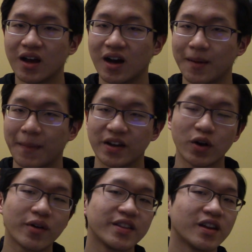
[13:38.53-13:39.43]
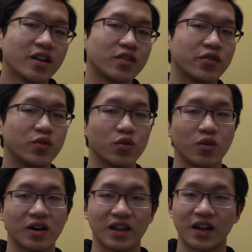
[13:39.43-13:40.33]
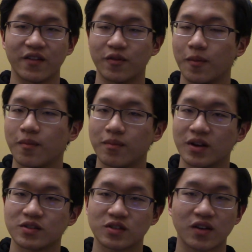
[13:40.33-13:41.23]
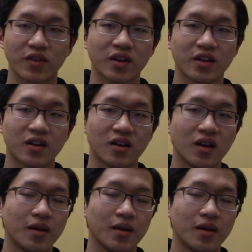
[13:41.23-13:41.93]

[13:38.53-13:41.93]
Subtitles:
I know I didn't do a lot of puzzle solving in here,